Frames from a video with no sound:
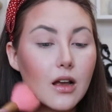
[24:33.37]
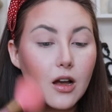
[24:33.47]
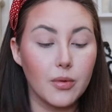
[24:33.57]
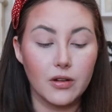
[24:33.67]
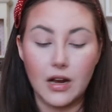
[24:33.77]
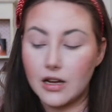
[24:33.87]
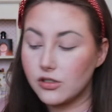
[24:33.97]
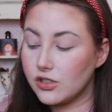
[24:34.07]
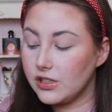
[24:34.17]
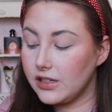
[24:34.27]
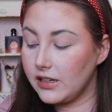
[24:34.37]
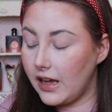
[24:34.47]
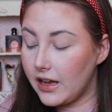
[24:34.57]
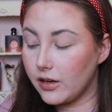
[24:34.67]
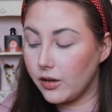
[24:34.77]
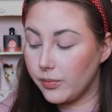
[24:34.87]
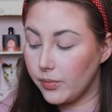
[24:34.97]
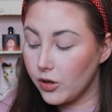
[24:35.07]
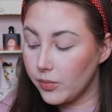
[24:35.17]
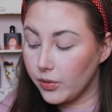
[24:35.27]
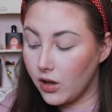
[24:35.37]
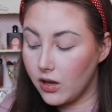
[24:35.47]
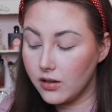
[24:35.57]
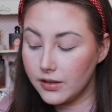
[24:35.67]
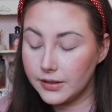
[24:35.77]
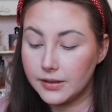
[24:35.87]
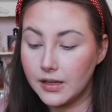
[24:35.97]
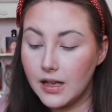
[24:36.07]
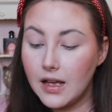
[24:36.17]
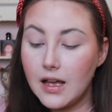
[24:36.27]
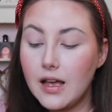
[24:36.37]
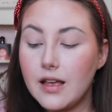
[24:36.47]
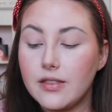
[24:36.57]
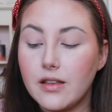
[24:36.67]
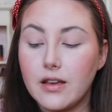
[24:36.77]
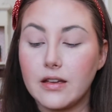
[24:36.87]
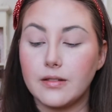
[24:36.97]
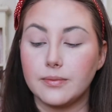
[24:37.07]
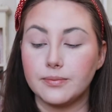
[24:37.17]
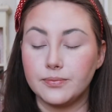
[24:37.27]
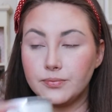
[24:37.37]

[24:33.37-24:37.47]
About how she had a book blog, and then